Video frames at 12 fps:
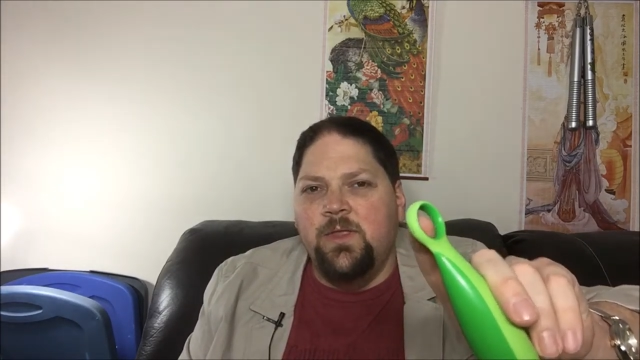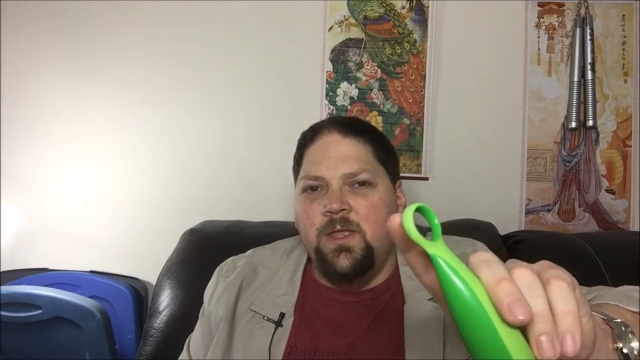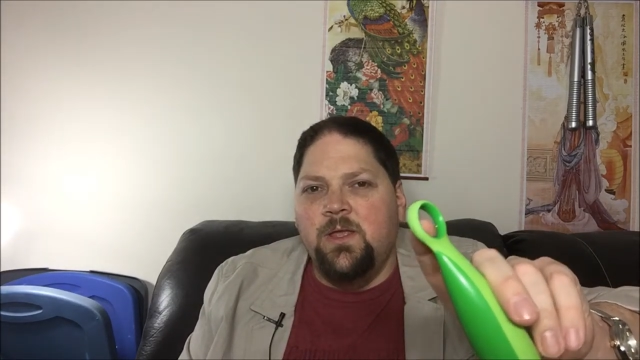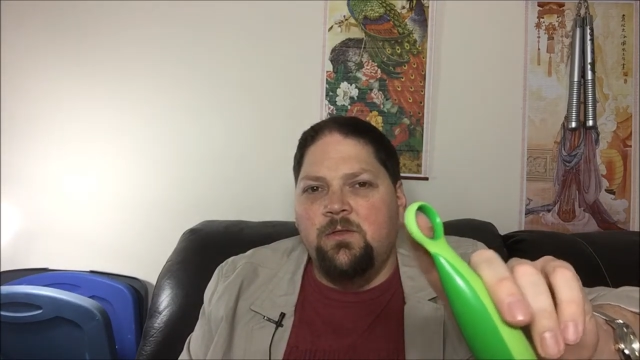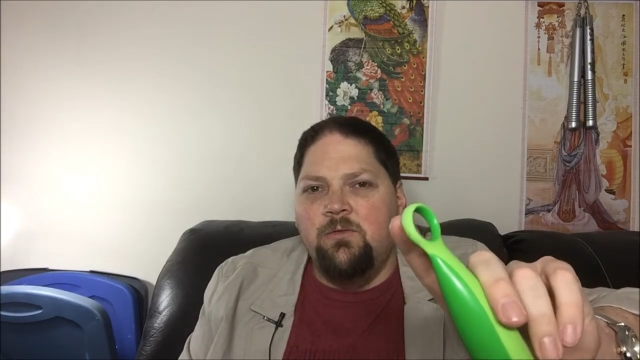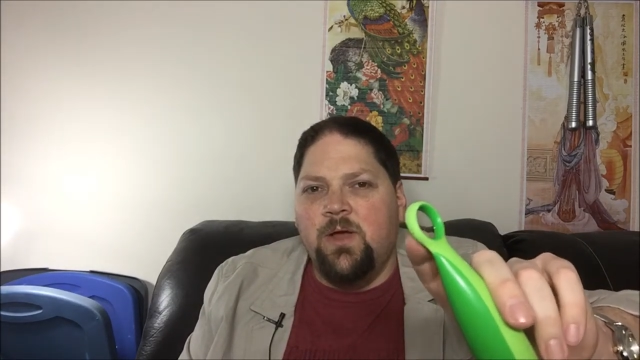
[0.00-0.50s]

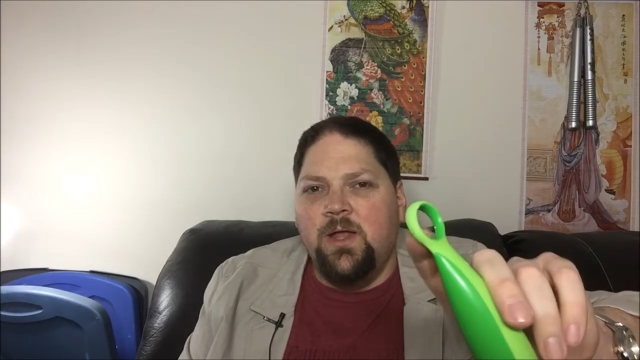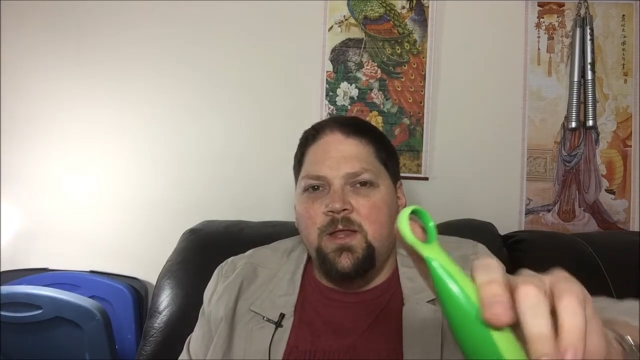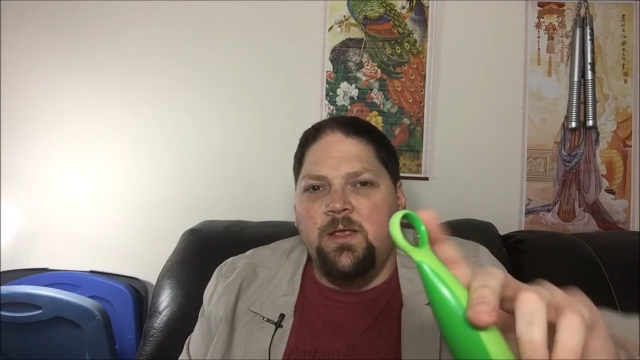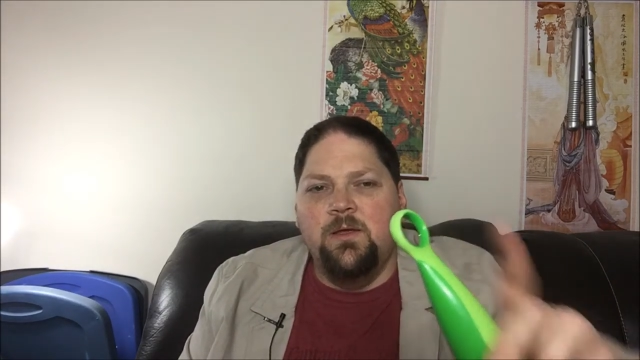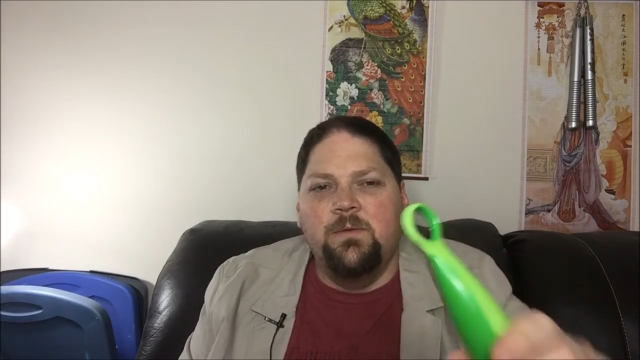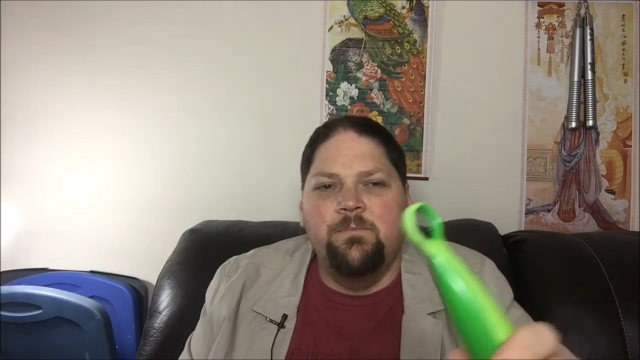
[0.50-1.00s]
the end
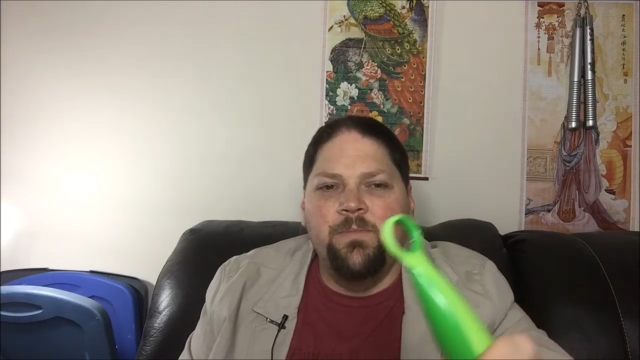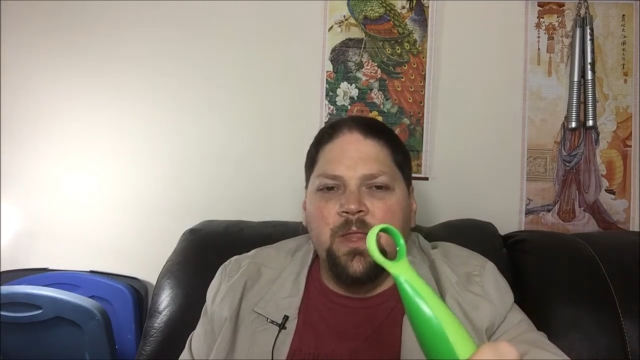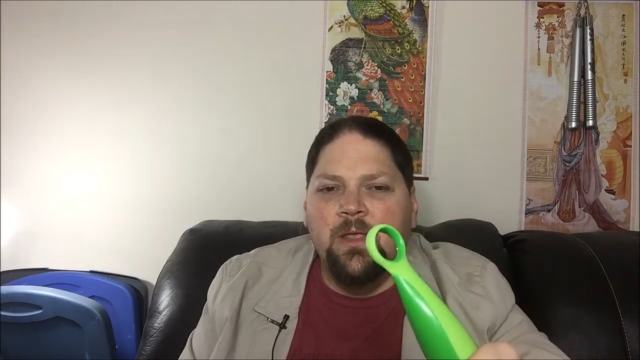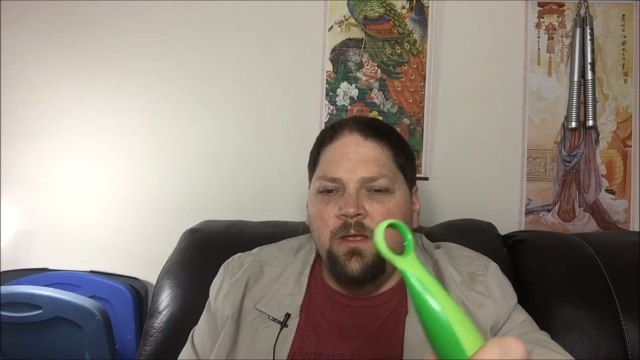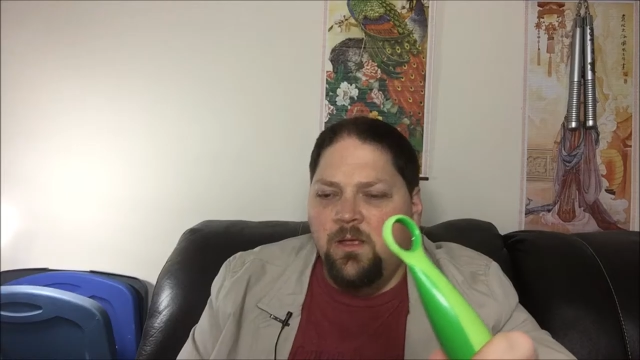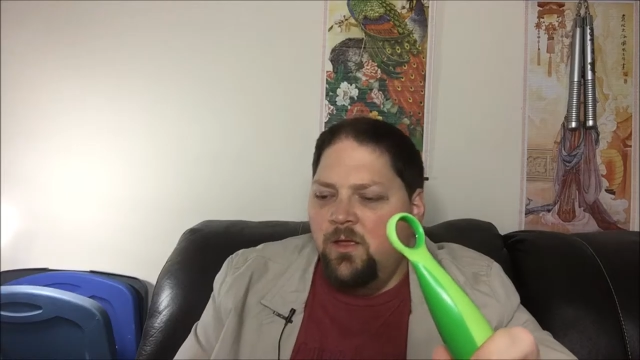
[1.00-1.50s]
right here.
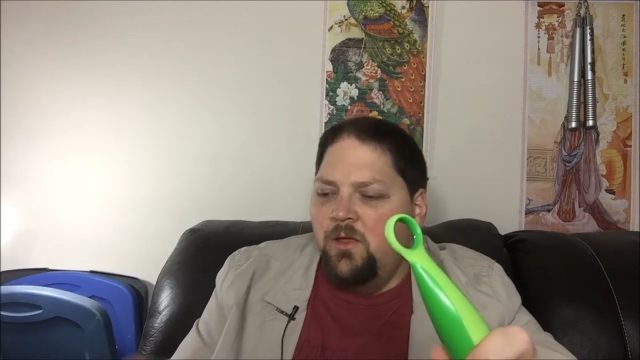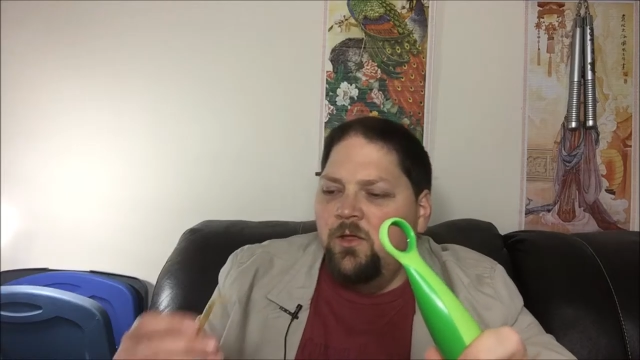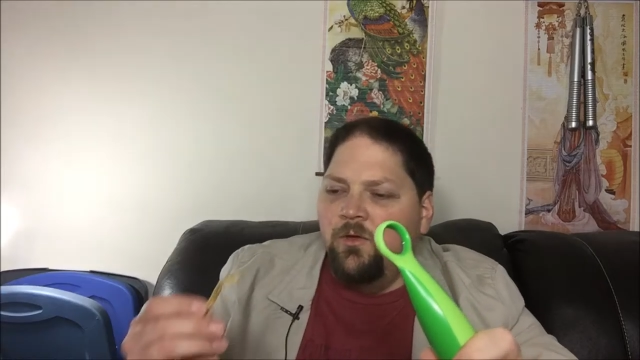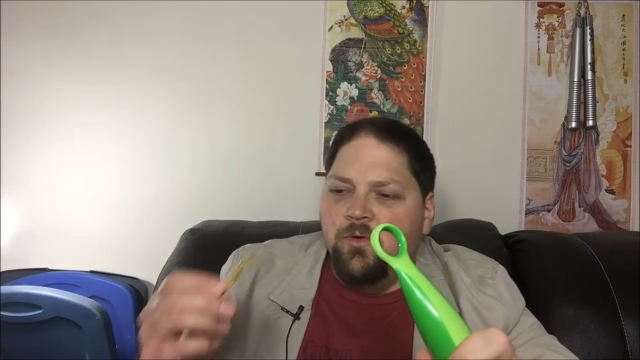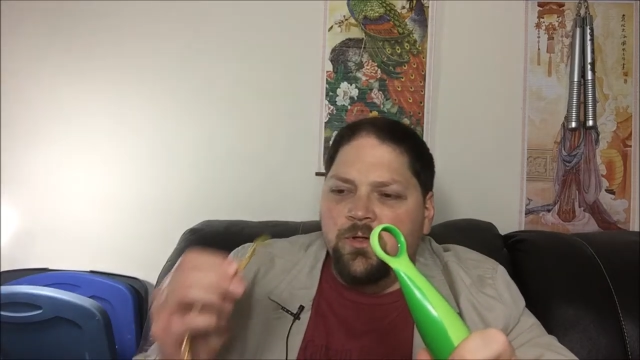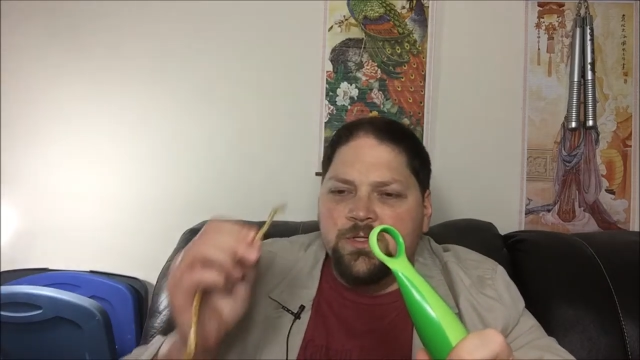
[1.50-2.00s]

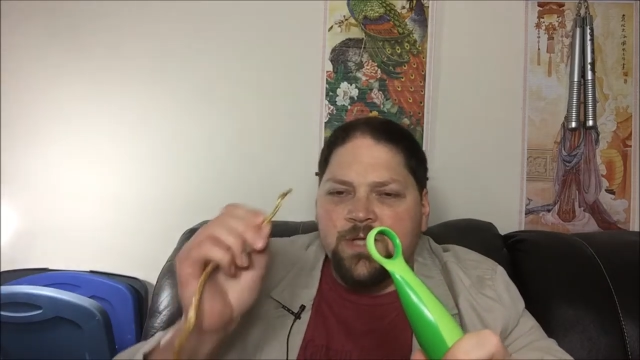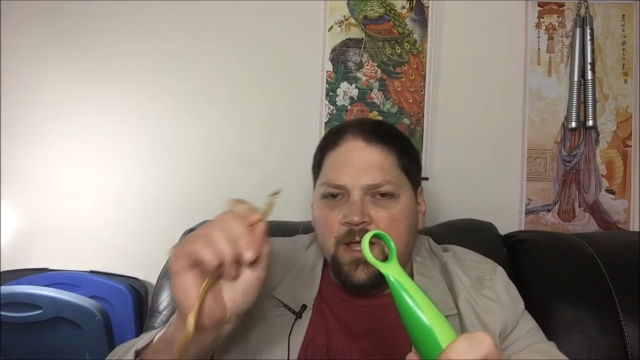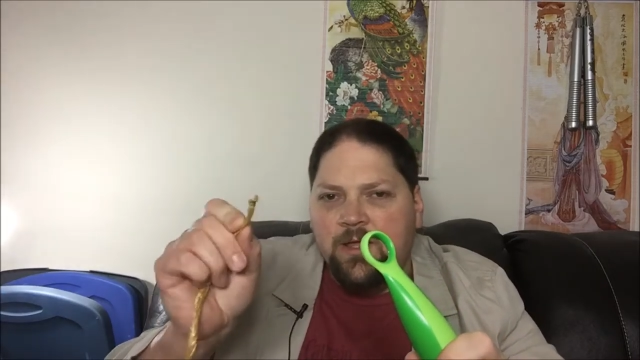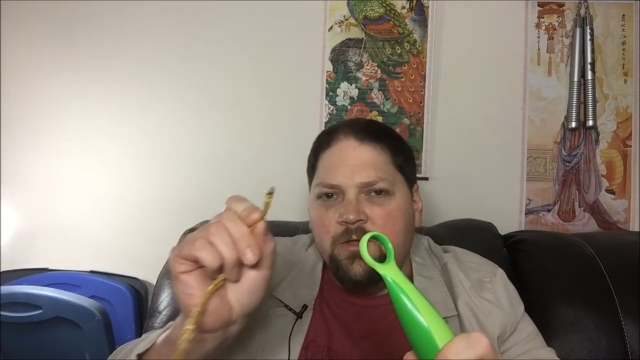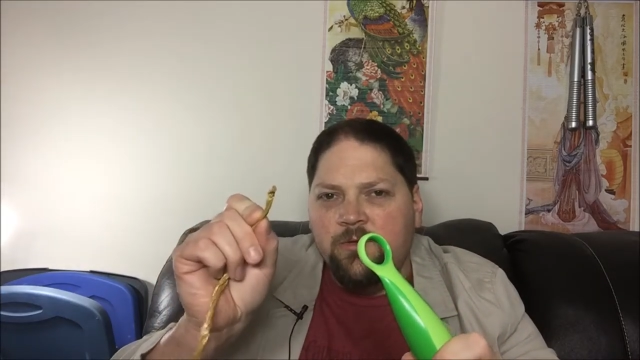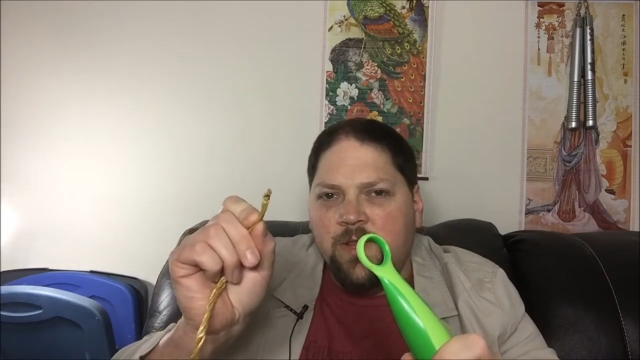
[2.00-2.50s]
You're going to
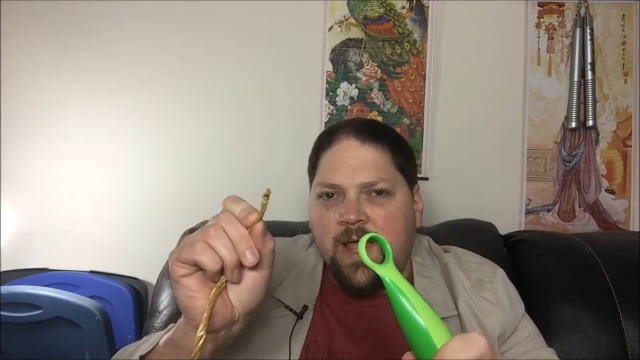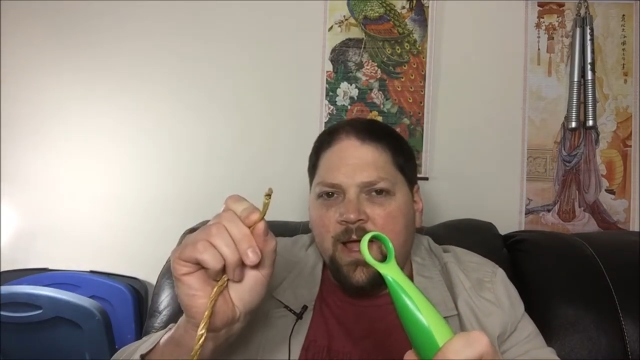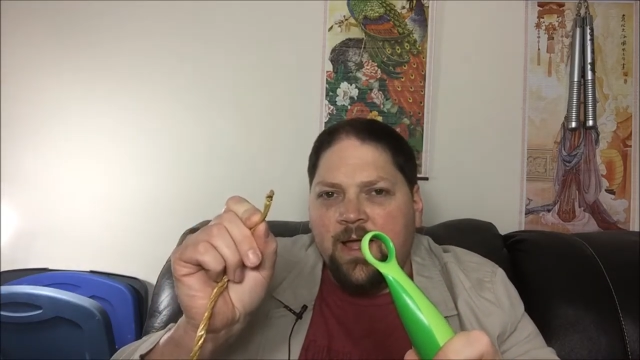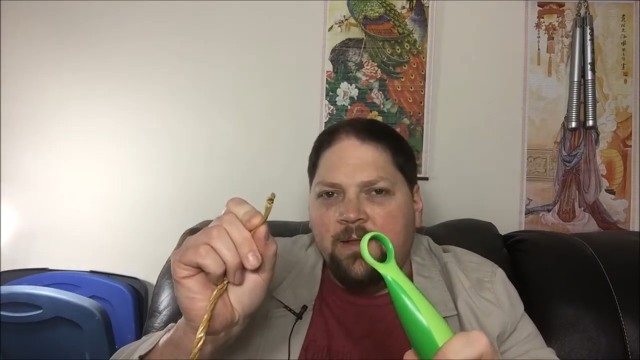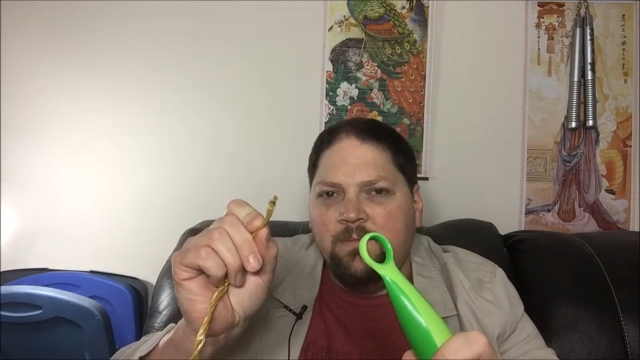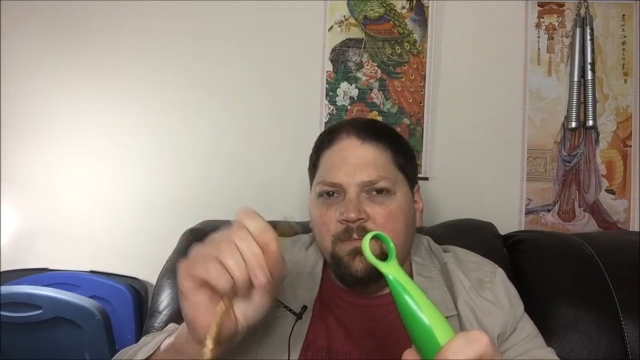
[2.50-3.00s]
take your
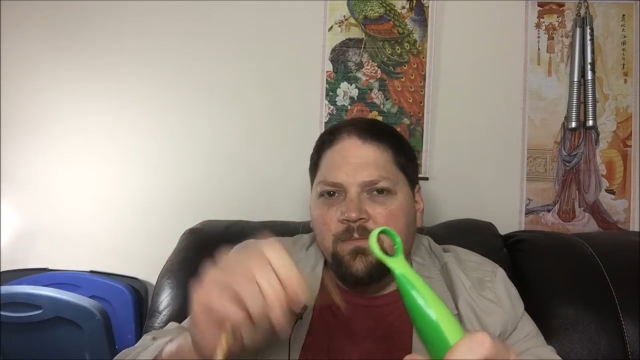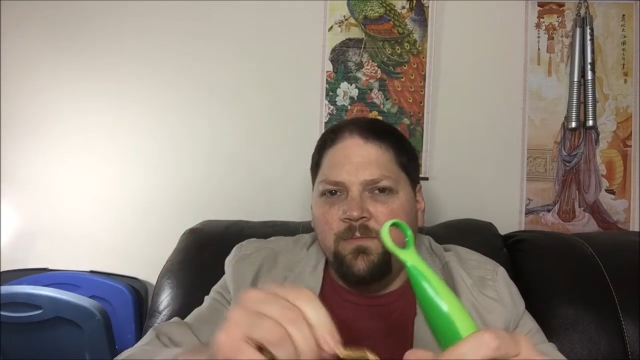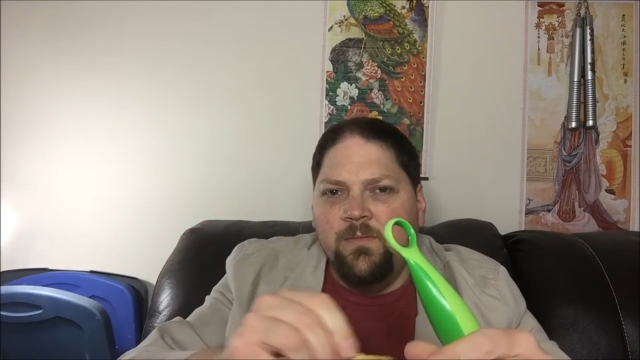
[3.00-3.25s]
line.